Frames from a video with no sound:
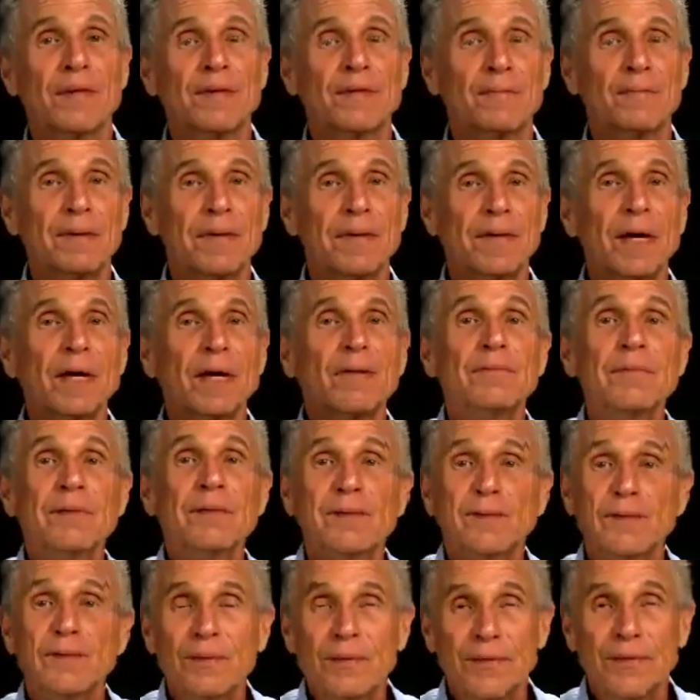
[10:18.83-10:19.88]
to become the
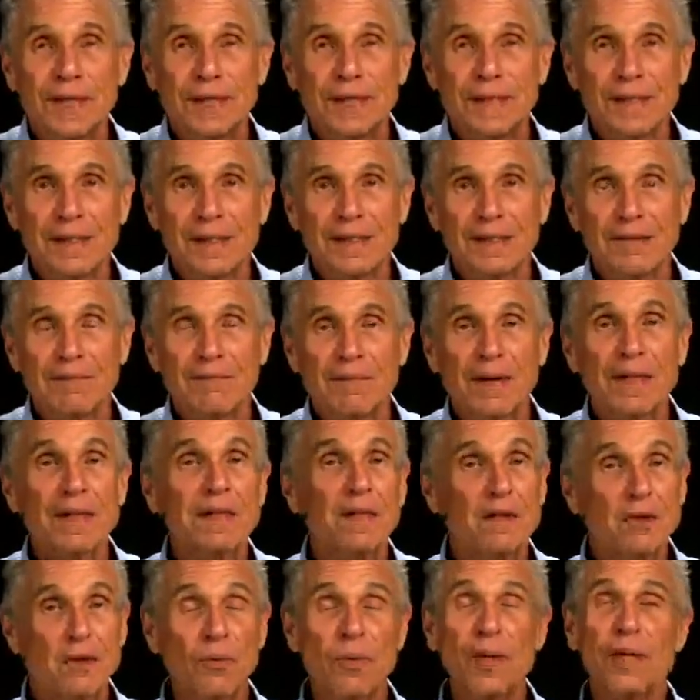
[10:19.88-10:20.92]
queen? And
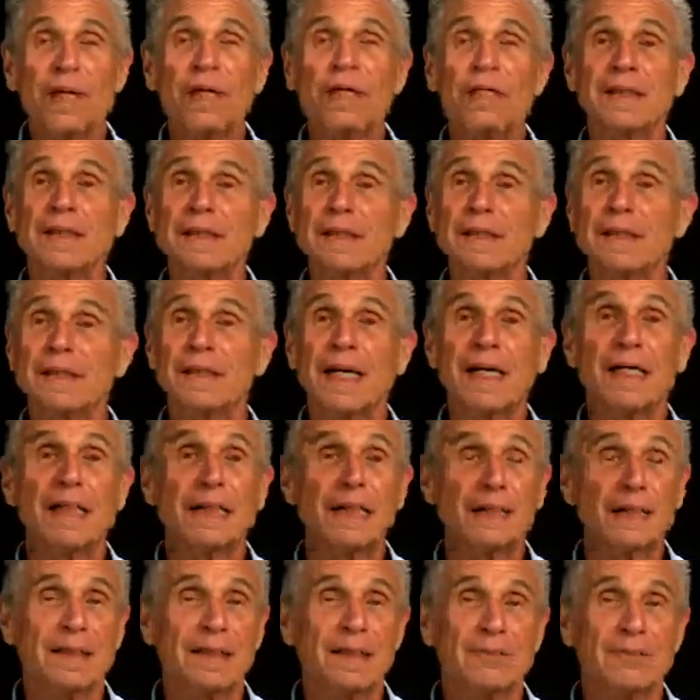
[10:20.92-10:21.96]
the queen is
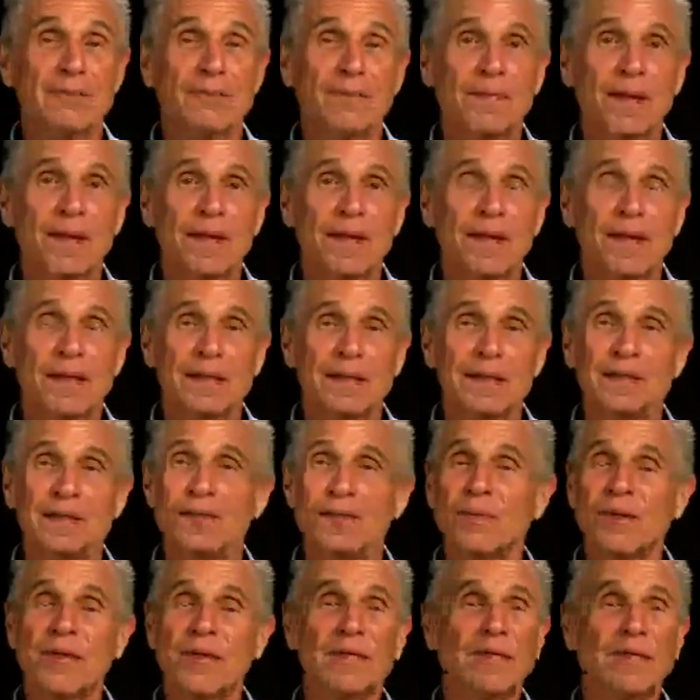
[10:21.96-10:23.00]
stately, the
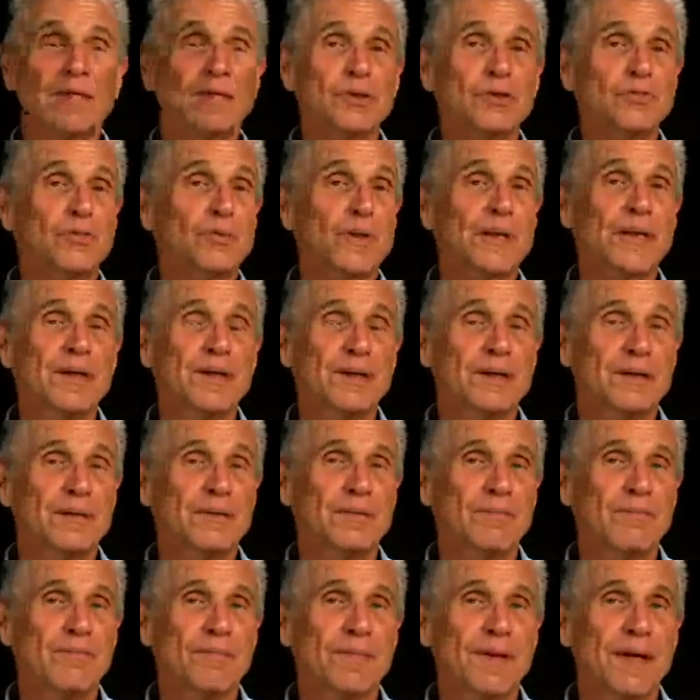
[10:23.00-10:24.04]
queen is regal.
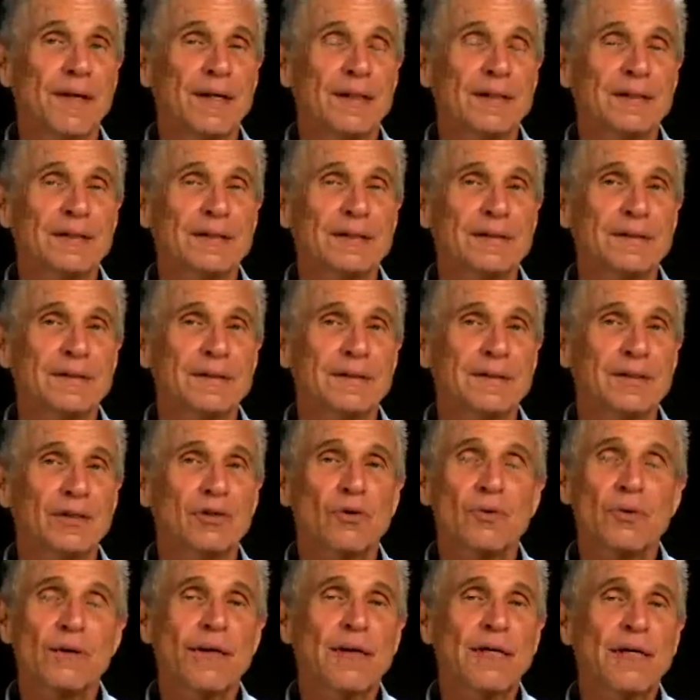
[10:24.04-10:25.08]
The
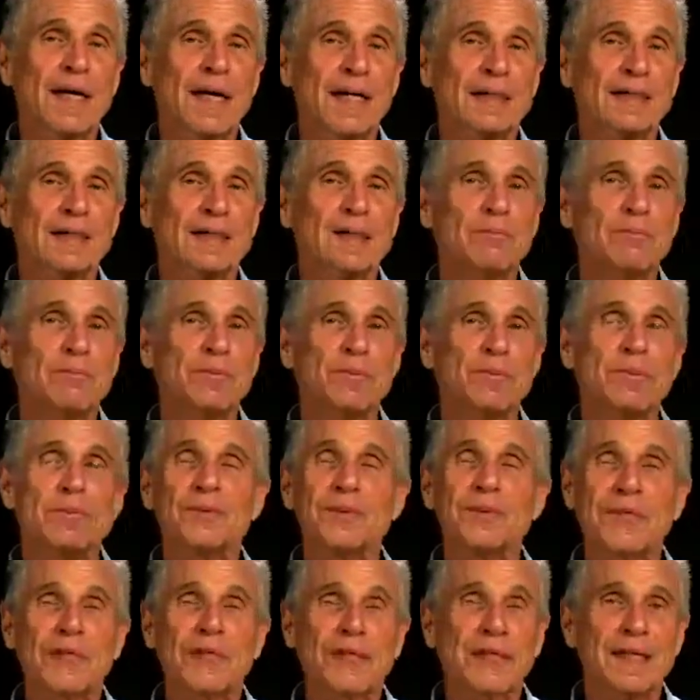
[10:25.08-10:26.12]
queen has a
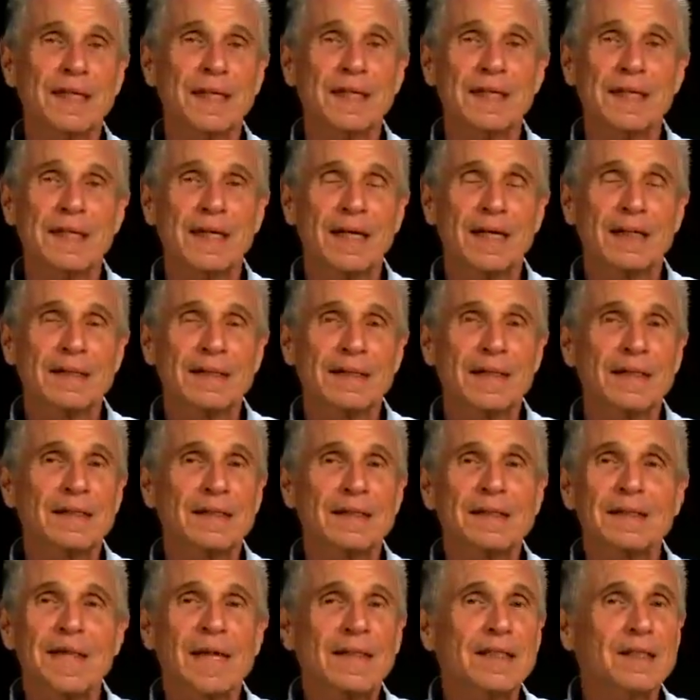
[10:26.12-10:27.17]
beauty that
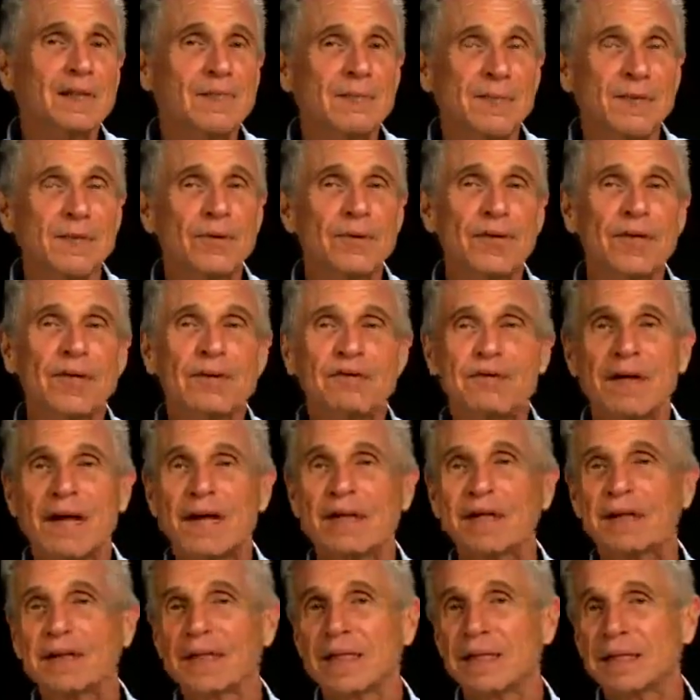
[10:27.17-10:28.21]
is not the beauty of
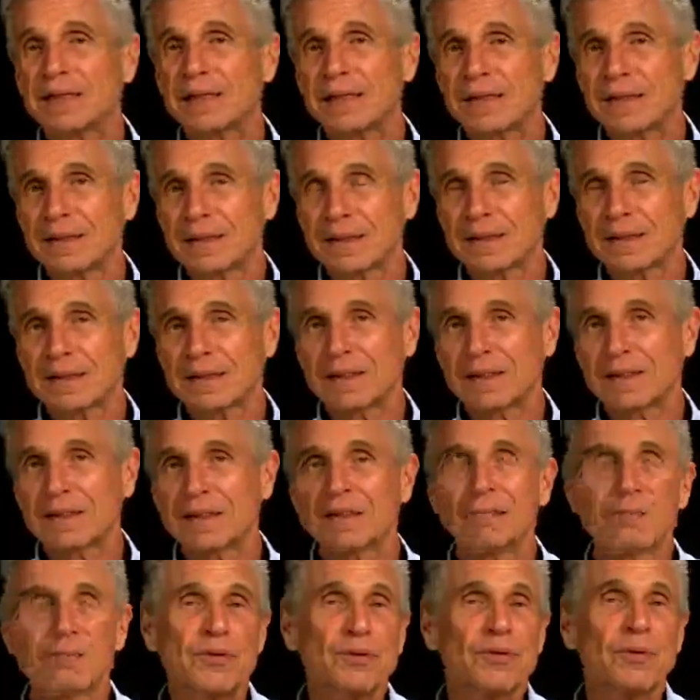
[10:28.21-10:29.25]
adolescence, it's
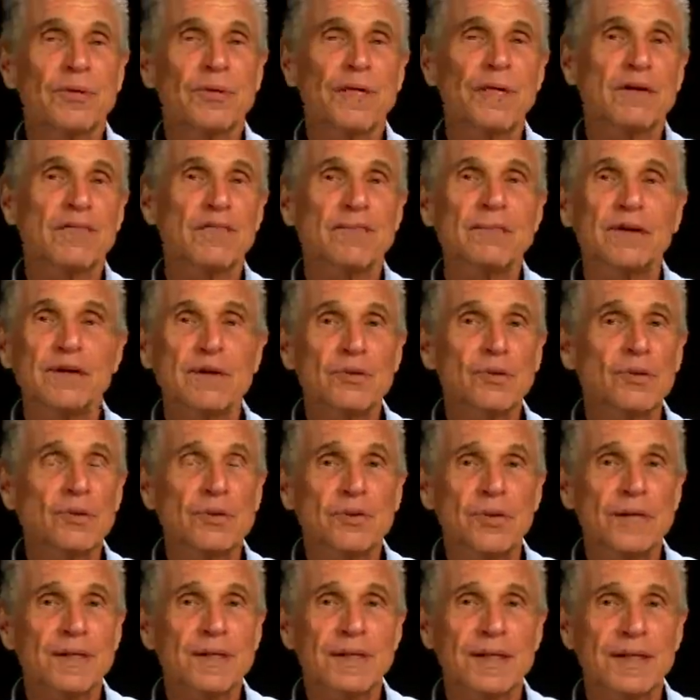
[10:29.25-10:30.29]
the beauty of
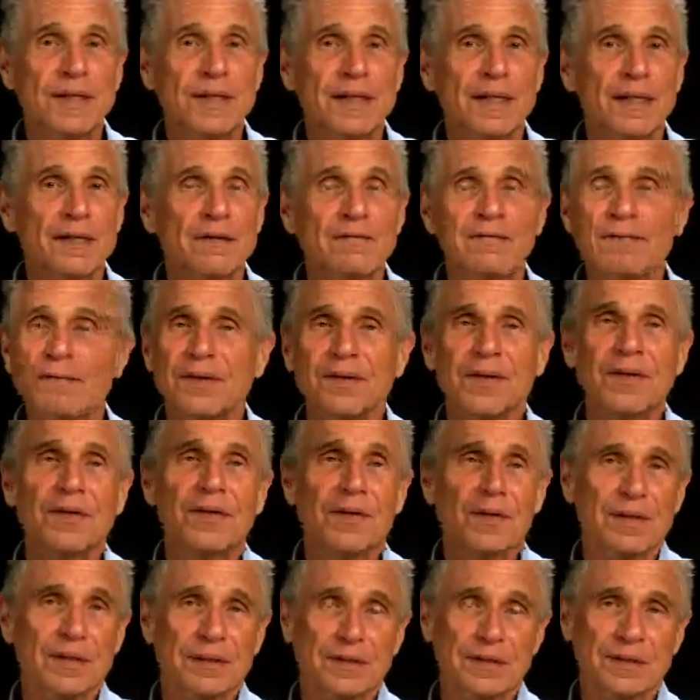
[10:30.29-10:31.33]
maturity and of
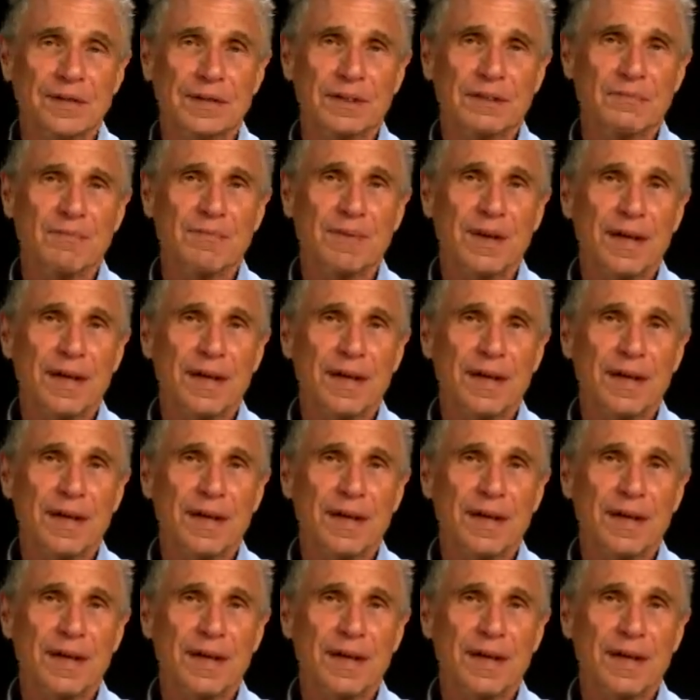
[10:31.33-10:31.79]
years.